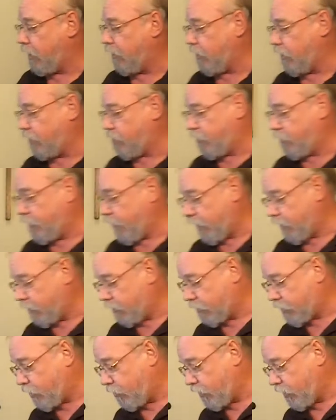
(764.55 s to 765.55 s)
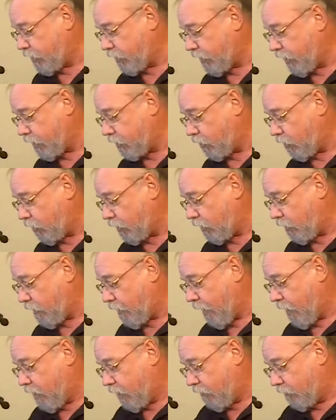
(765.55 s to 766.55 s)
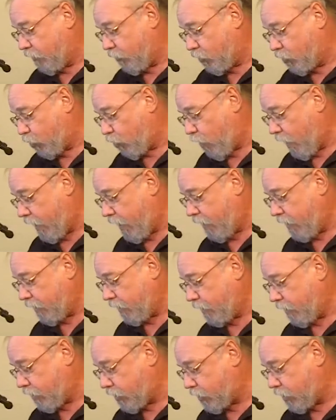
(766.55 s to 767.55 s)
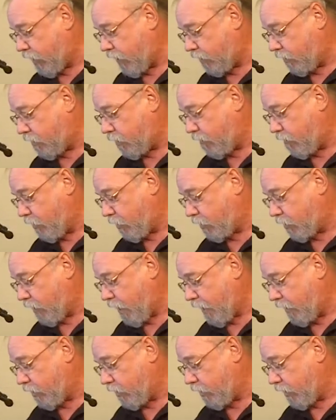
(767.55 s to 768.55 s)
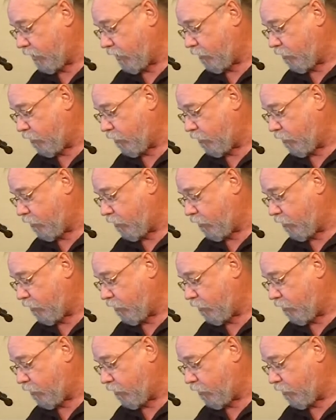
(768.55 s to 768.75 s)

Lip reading: And we find them. So this says, you know, if you dwell in the shelter of the Most High